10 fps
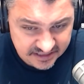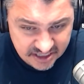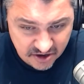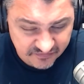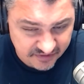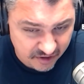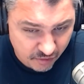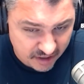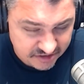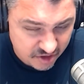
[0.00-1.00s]
you know, if your
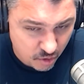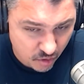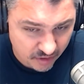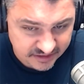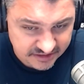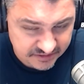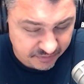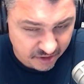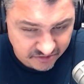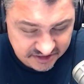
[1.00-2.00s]
credit score is
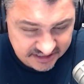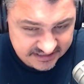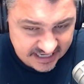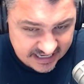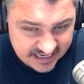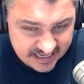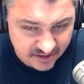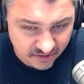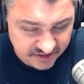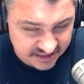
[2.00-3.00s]
below
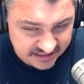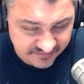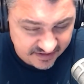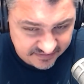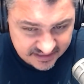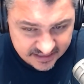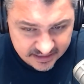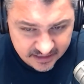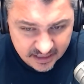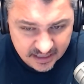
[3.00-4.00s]
680 or
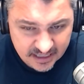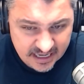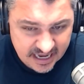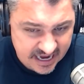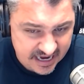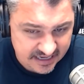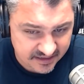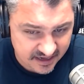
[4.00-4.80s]
650 and